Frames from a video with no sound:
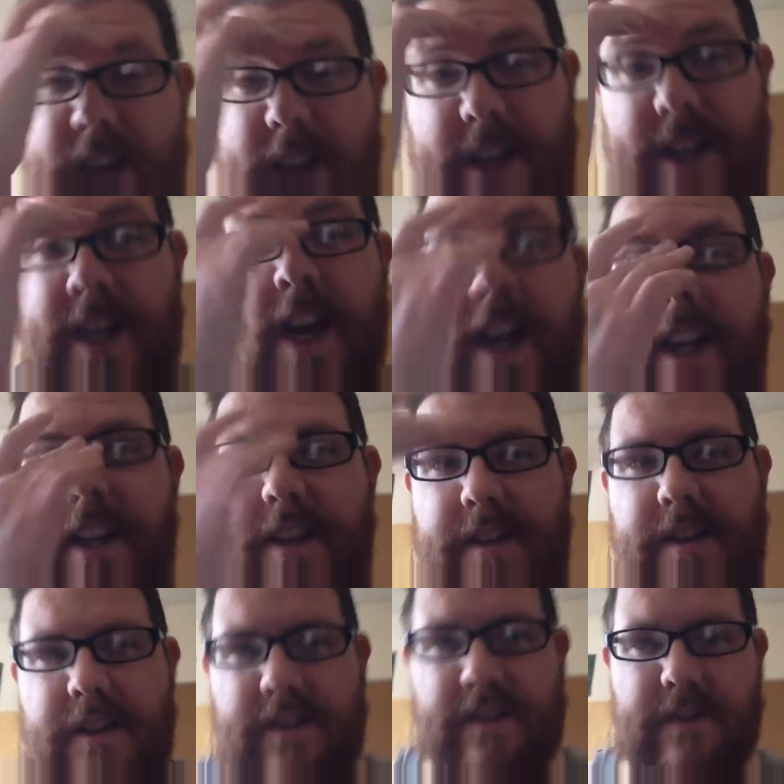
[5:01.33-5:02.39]
at
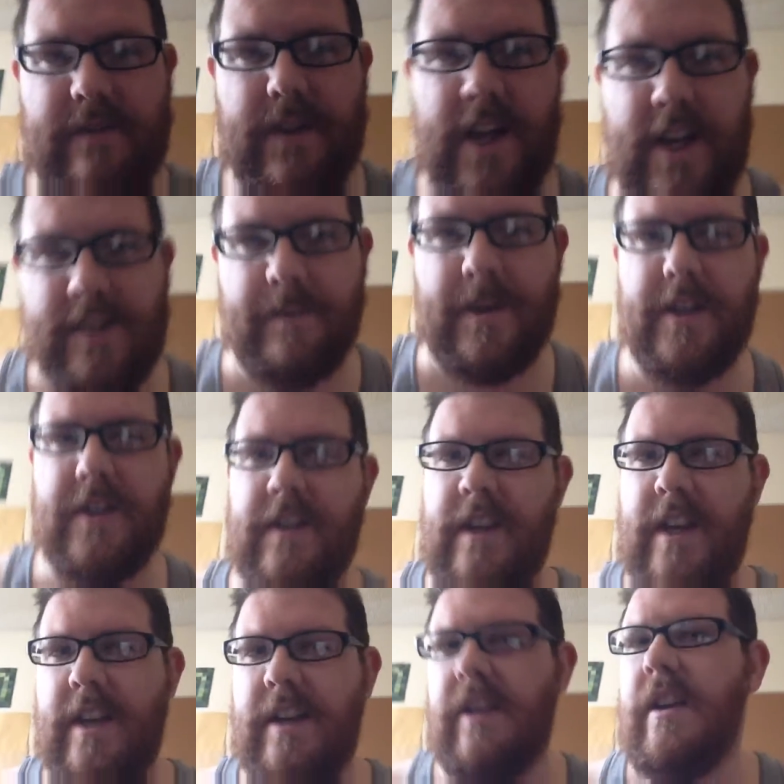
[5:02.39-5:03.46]
night. Forgot to mention
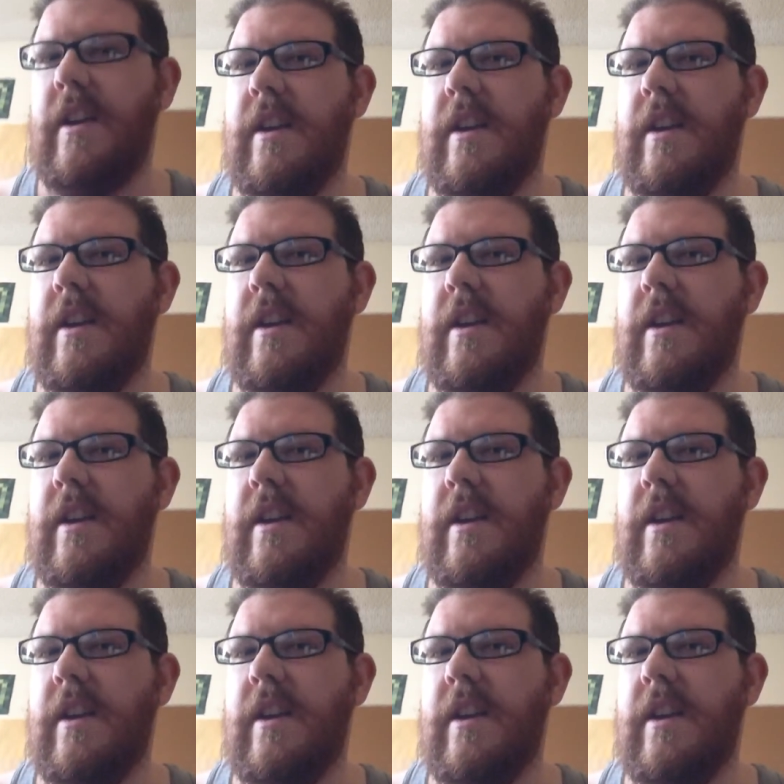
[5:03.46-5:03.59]
that.